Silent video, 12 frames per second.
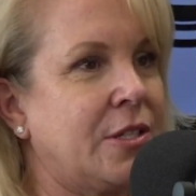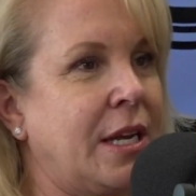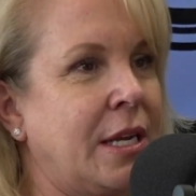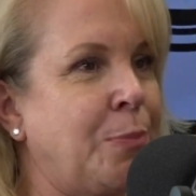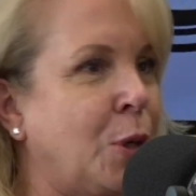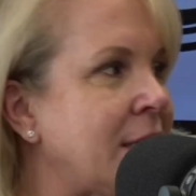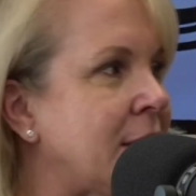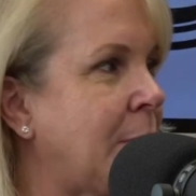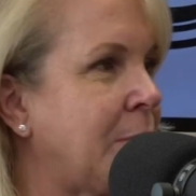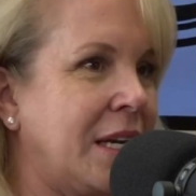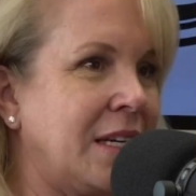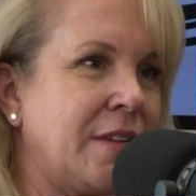It brings
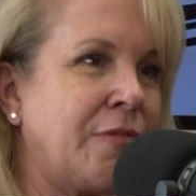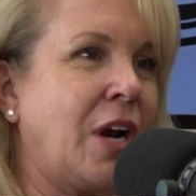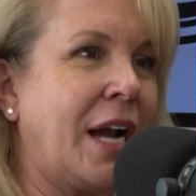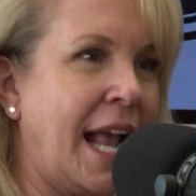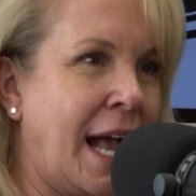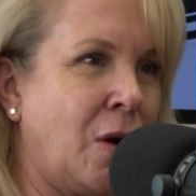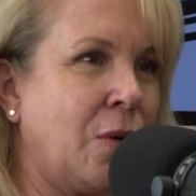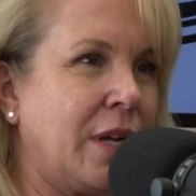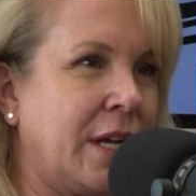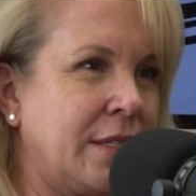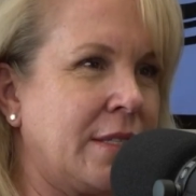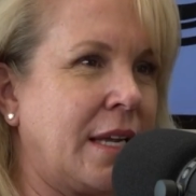something different out.
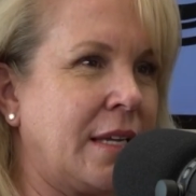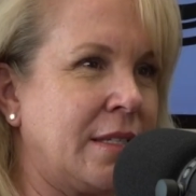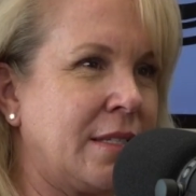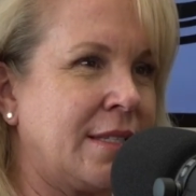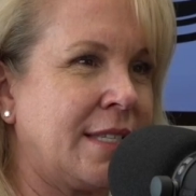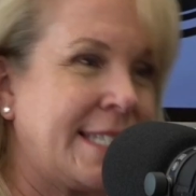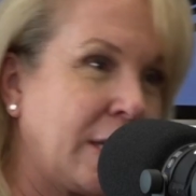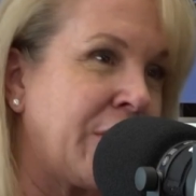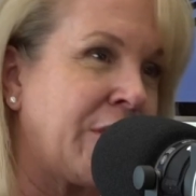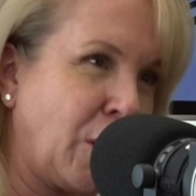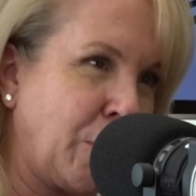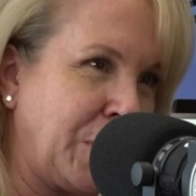It's still
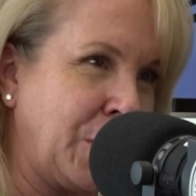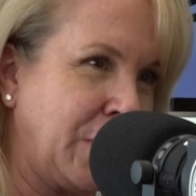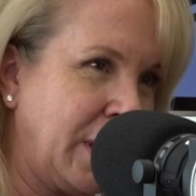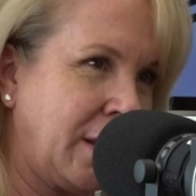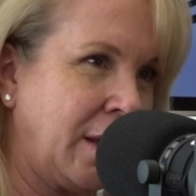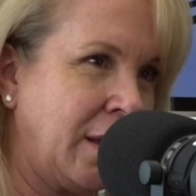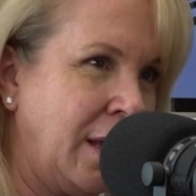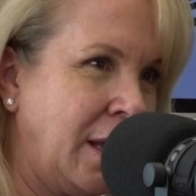therapeutic,